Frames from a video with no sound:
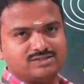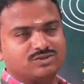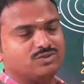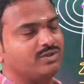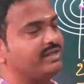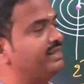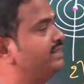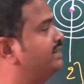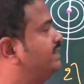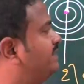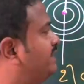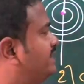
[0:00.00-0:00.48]
So
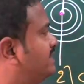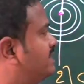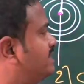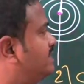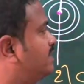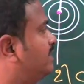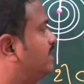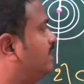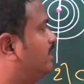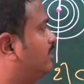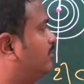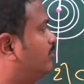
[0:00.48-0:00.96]
in
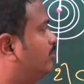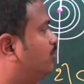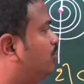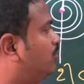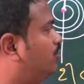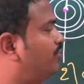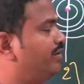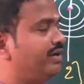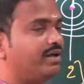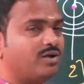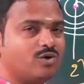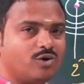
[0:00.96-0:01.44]
this,
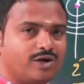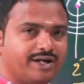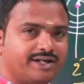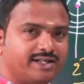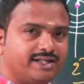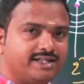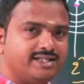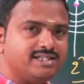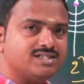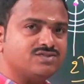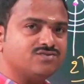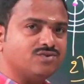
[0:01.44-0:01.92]
moving
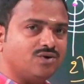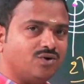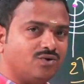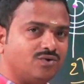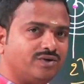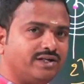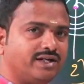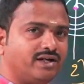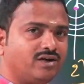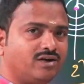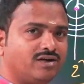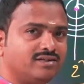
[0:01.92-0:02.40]
coil is
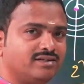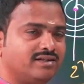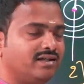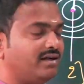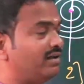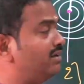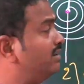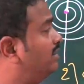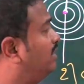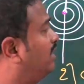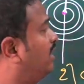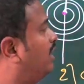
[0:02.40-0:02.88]
wounded on
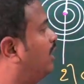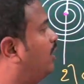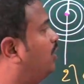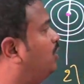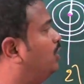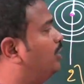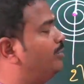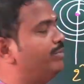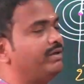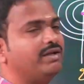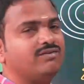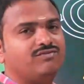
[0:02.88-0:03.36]
the
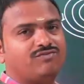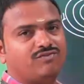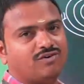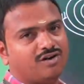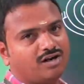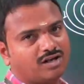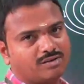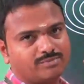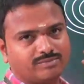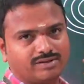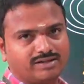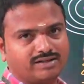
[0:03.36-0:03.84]
aluminum
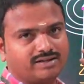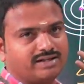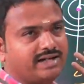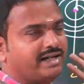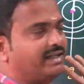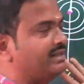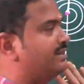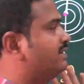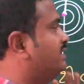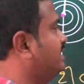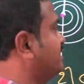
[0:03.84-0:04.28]
former, right?